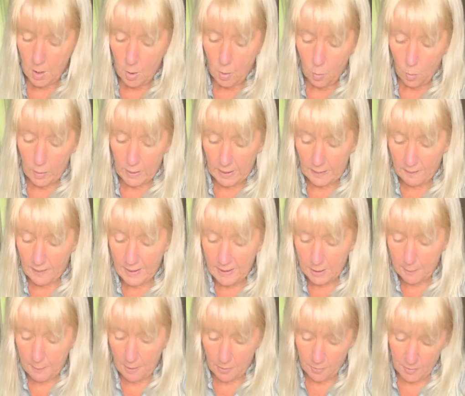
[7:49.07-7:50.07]
What I like
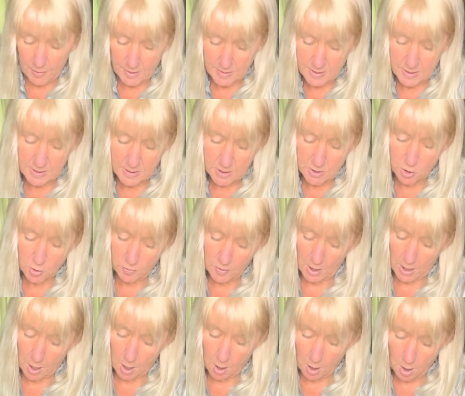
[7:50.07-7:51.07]
about this is that you've
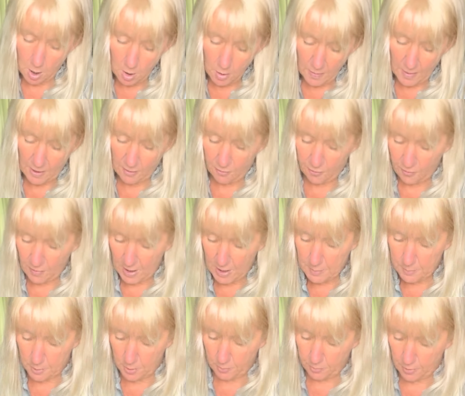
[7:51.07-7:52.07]
got all that
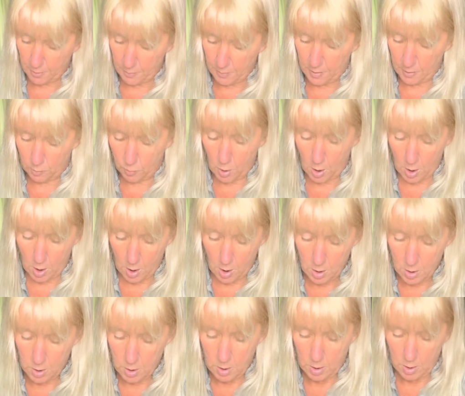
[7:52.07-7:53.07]
fiber from the raw
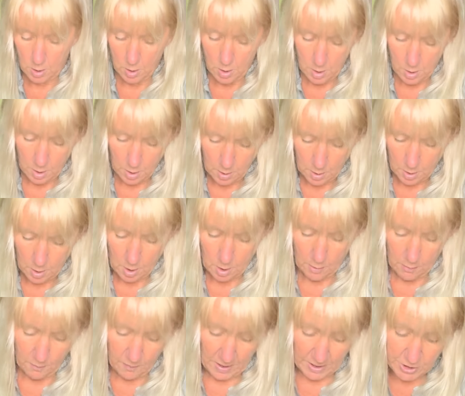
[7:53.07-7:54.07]

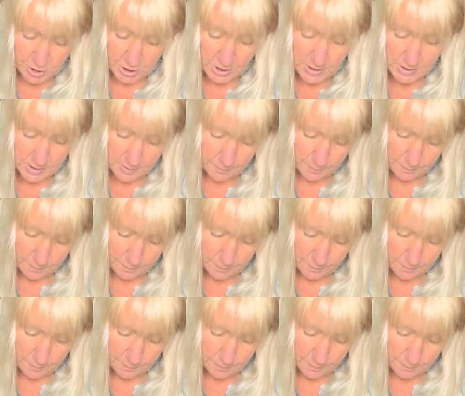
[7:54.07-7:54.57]
veggies,